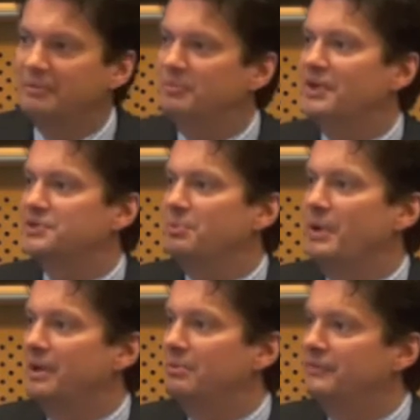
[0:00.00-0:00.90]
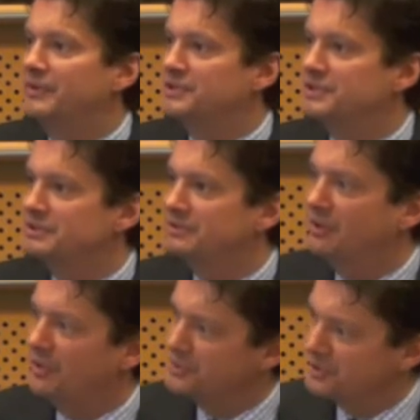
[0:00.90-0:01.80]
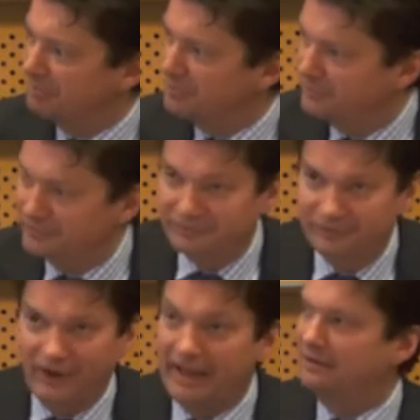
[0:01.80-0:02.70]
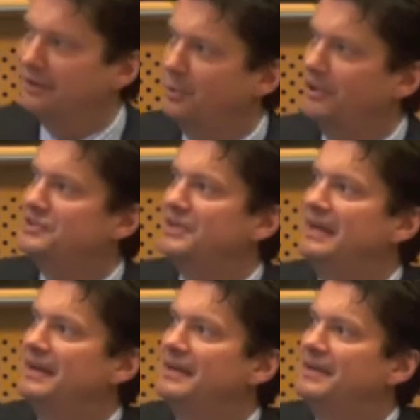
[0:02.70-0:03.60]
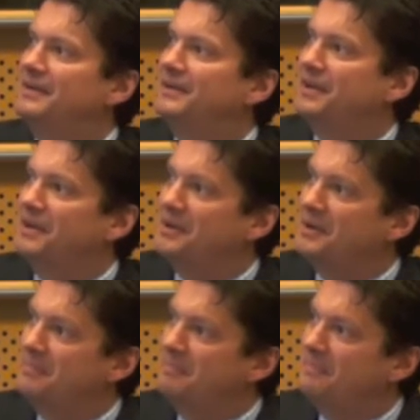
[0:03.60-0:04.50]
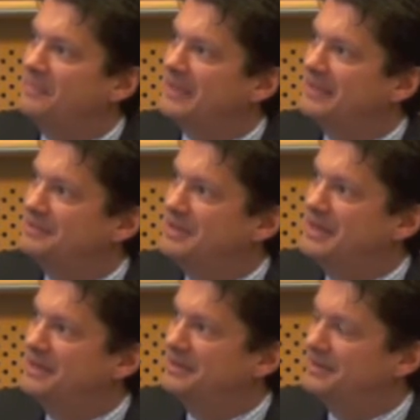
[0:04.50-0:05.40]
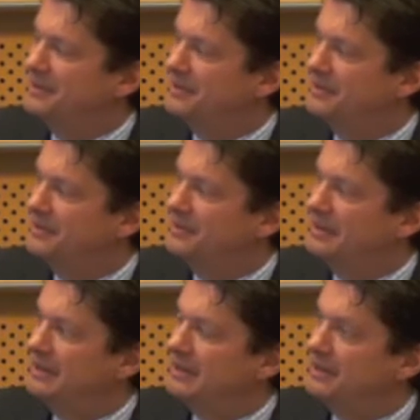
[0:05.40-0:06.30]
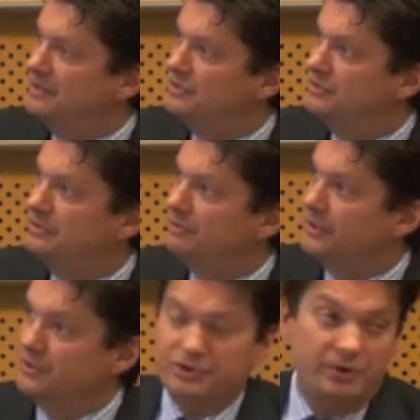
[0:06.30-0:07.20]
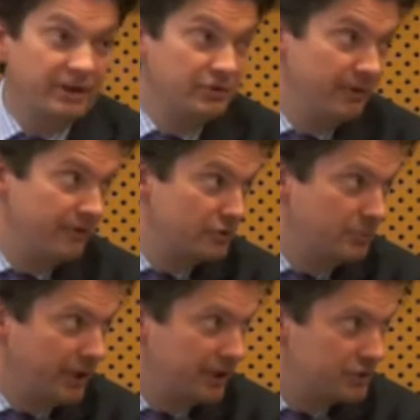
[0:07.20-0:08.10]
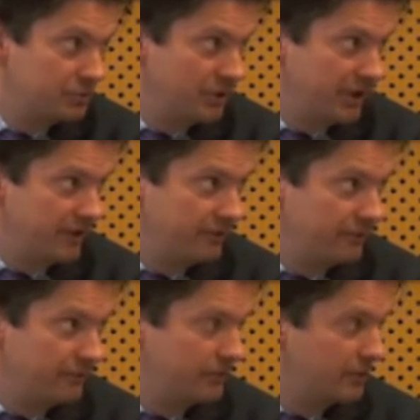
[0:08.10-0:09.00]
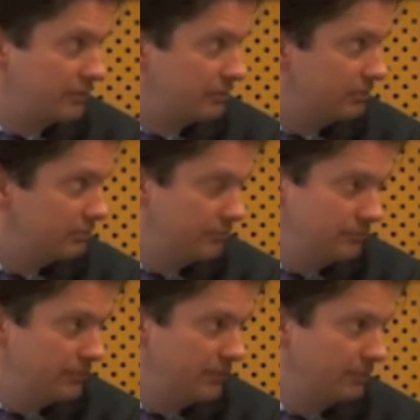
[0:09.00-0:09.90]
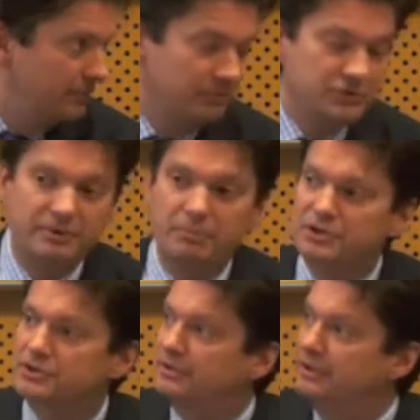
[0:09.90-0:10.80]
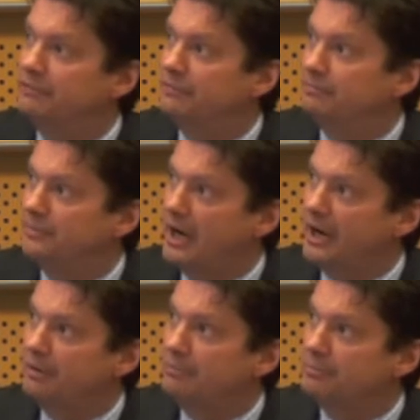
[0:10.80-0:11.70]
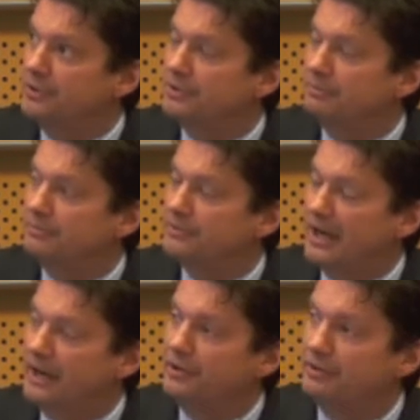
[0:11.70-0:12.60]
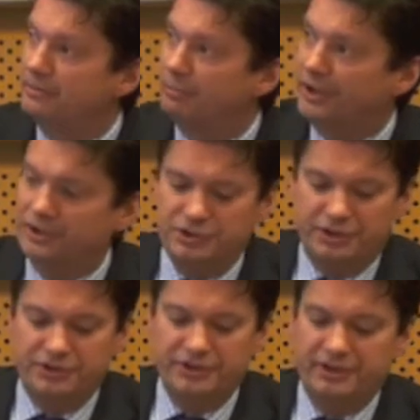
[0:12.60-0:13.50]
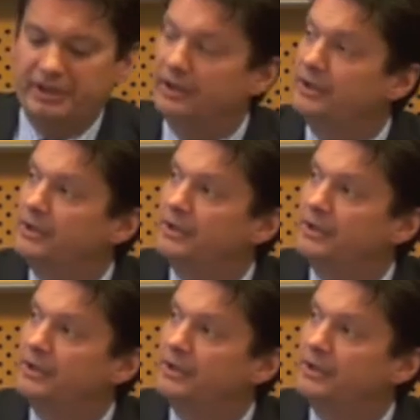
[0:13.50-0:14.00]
that does away with this concept of fake liquidity. And then we also in the derivatives markets will have obviously much even higher member and higher market shares than that.